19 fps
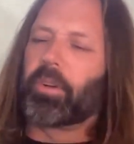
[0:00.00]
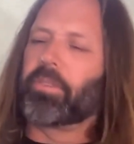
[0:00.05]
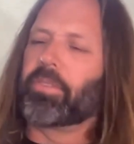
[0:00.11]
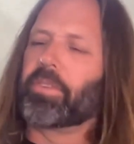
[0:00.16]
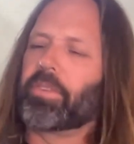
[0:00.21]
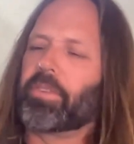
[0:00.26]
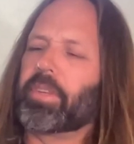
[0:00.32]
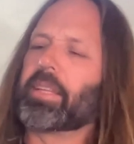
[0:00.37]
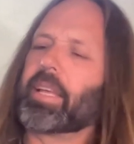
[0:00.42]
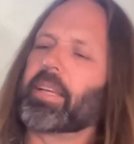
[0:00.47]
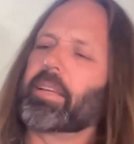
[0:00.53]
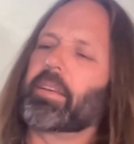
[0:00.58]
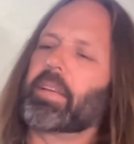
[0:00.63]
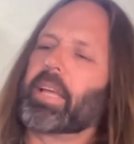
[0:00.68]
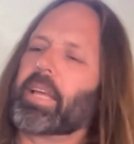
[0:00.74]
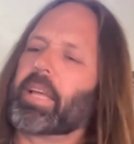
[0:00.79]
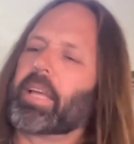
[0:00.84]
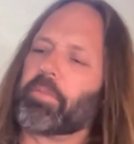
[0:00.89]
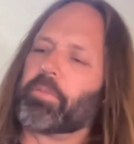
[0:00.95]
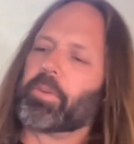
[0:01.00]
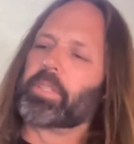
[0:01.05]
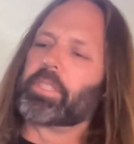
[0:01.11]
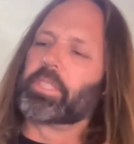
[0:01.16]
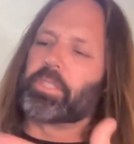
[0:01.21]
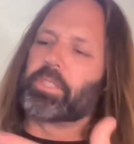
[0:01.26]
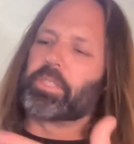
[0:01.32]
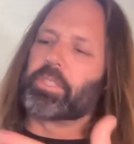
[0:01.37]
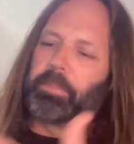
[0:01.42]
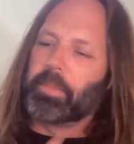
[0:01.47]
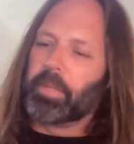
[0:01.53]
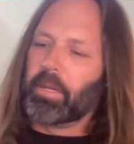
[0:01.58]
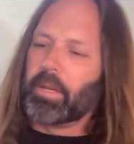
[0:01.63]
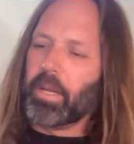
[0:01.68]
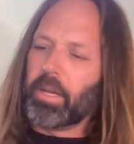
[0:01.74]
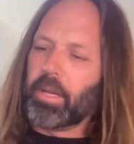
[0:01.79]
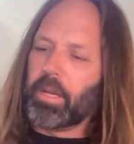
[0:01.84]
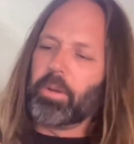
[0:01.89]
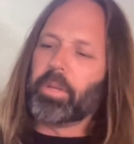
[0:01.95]
i'll start seeing like after i've read the script
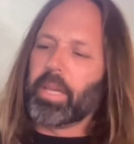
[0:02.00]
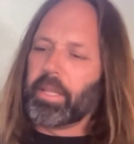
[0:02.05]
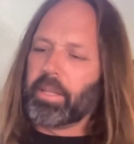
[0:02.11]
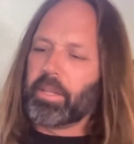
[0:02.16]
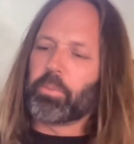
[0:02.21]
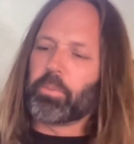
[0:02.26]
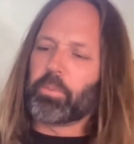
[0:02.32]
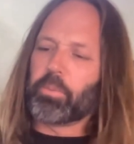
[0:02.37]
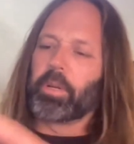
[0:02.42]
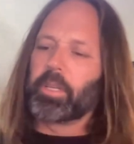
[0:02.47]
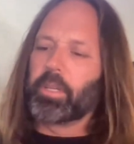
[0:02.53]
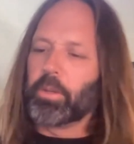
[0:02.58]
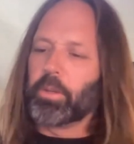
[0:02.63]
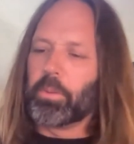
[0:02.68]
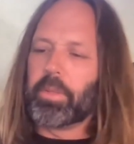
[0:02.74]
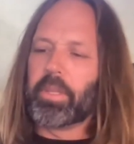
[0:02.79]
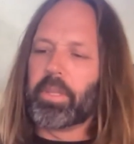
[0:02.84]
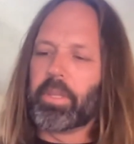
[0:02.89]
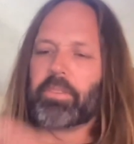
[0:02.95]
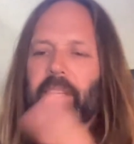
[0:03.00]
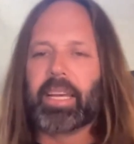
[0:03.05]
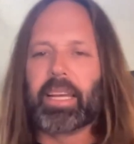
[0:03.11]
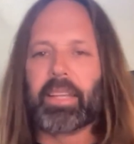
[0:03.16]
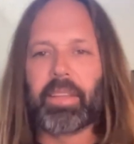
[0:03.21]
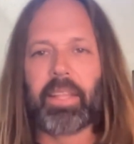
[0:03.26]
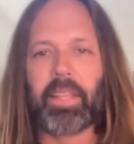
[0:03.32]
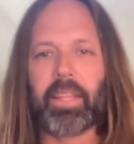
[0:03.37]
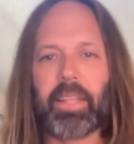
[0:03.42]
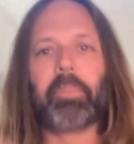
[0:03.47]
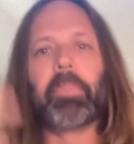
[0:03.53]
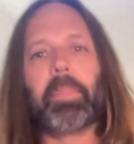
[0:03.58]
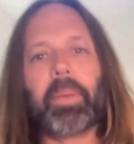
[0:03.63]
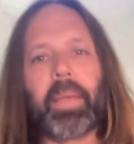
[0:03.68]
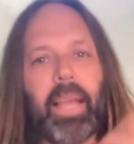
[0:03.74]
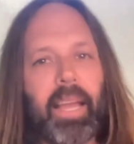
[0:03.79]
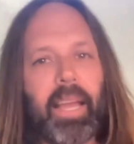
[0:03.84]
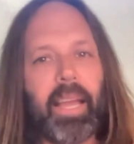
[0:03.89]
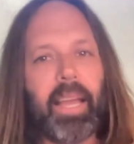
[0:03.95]
go oh okay this one we're going to do this that and then
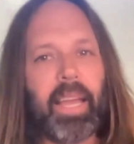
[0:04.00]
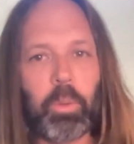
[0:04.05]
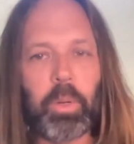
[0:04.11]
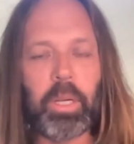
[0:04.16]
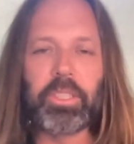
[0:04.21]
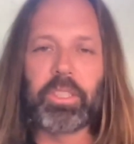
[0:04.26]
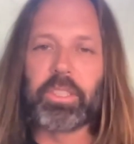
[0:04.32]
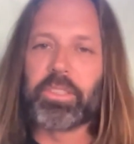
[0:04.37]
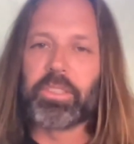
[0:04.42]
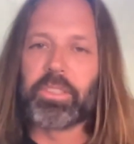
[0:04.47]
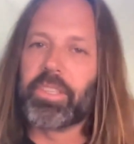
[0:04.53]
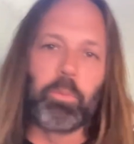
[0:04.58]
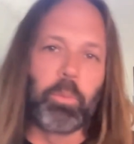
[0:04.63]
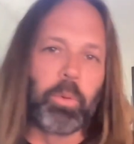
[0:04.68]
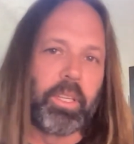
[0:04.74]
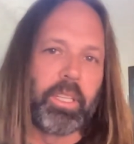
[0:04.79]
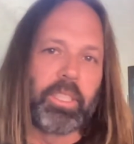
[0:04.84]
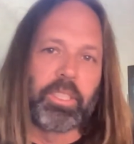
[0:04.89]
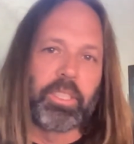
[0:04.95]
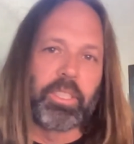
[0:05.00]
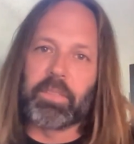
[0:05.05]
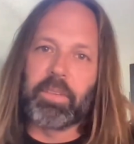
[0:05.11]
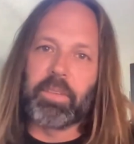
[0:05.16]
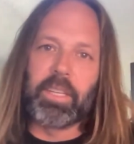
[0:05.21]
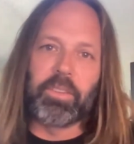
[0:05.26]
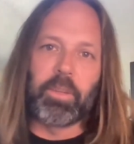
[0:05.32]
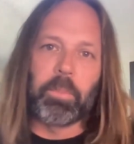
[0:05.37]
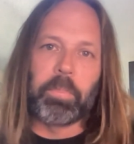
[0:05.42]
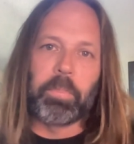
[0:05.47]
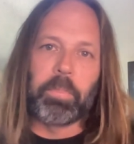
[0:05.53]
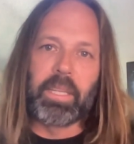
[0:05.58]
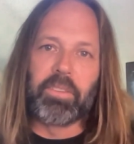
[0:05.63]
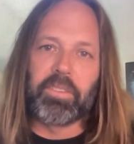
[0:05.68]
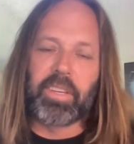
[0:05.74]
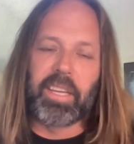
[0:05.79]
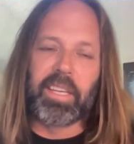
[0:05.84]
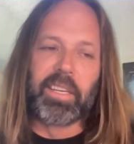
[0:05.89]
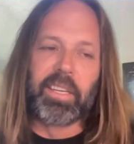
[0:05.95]
maybe i have questions it really just it
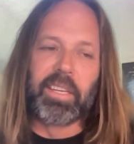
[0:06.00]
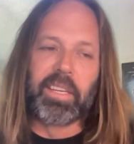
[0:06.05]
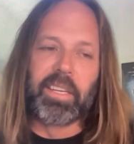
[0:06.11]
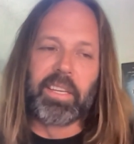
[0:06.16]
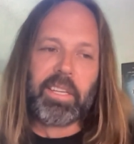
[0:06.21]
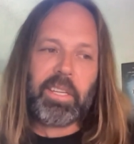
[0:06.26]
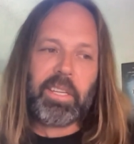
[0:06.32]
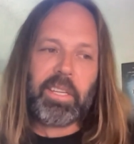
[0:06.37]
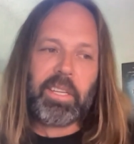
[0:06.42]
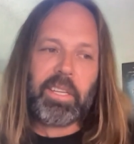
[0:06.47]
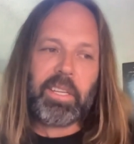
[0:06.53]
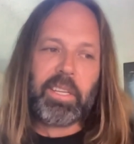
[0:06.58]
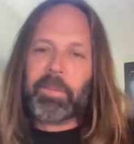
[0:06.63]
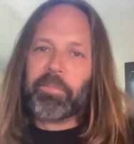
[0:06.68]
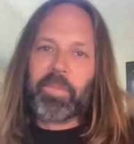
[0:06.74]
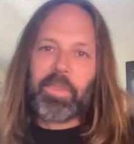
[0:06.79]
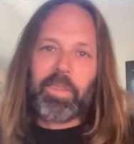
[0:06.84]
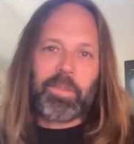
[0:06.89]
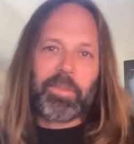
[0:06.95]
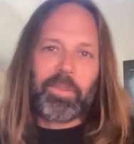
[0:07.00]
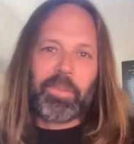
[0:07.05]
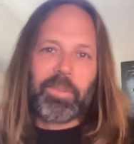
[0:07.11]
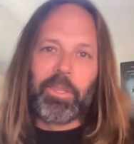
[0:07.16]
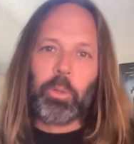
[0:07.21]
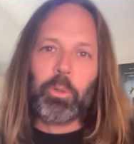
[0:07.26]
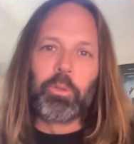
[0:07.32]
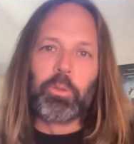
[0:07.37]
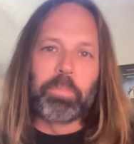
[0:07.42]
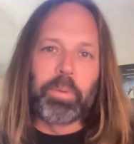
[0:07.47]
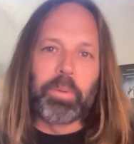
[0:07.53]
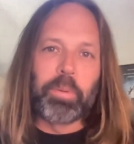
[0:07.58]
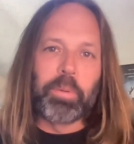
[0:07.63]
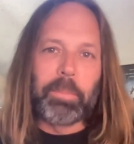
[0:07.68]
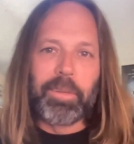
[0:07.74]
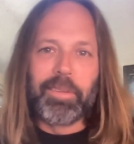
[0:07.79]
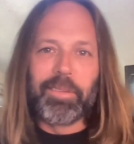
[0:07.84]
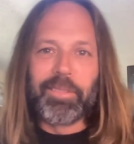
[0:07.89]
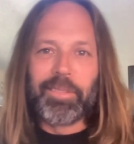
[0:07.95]
depends on who's
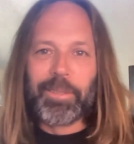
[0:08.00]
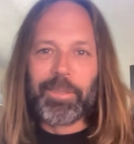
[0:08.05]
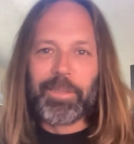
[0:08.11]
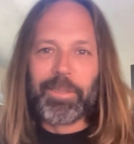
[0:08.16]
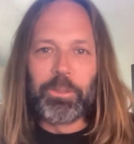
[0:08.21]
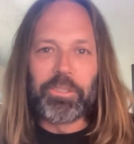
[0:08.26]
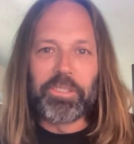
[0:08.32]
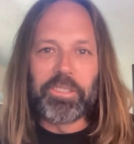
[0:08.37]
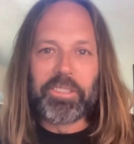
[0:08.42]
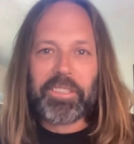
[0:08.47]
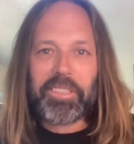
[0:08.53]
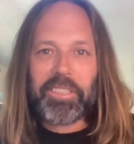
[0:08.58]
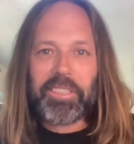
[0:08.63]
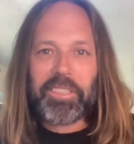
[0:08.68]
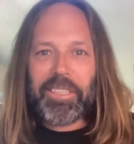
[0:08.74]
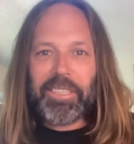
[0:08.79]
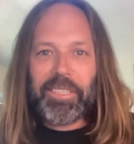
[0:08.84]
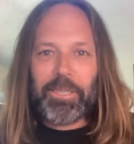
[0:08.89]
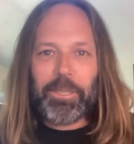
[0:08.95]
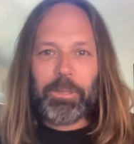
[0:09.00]
prepping who's